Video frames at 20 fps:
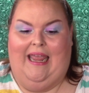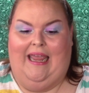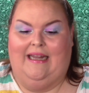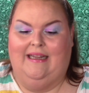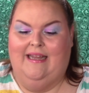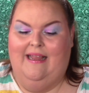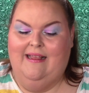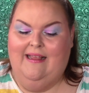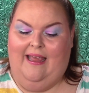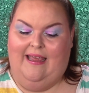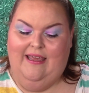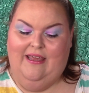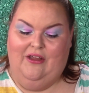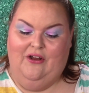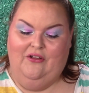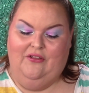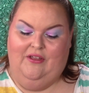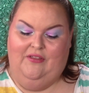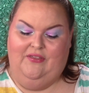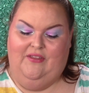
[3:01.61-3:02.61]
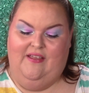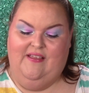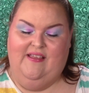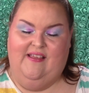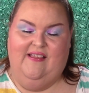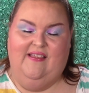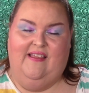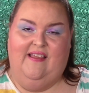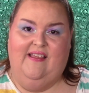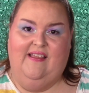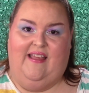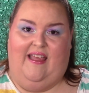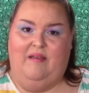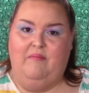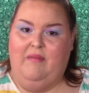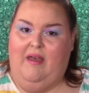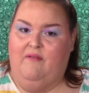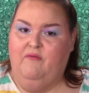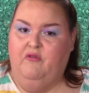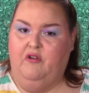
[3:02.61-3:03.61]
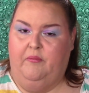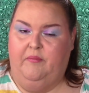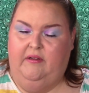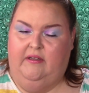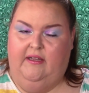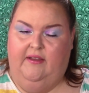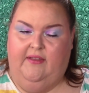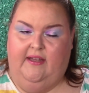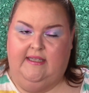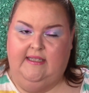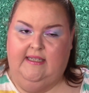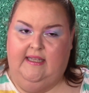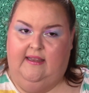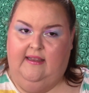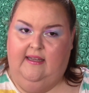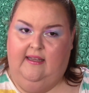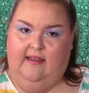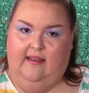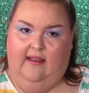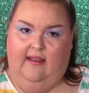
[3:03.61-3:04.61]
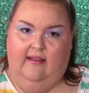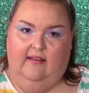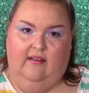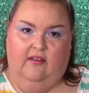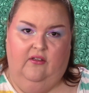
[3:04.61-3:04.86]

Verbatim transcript: unless I hear that this is the same matte formula that's in the